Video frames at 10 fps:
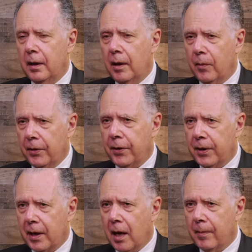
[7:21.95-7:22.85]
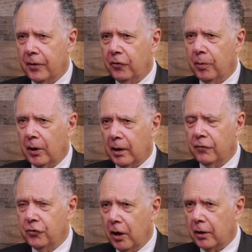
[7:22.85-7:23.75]
And one thing the Communist Party
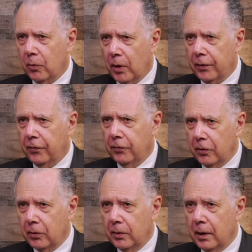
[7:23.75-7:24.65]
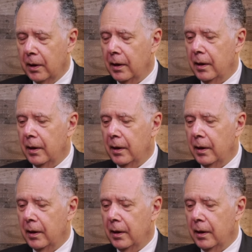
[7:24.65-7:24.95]
of China wants to do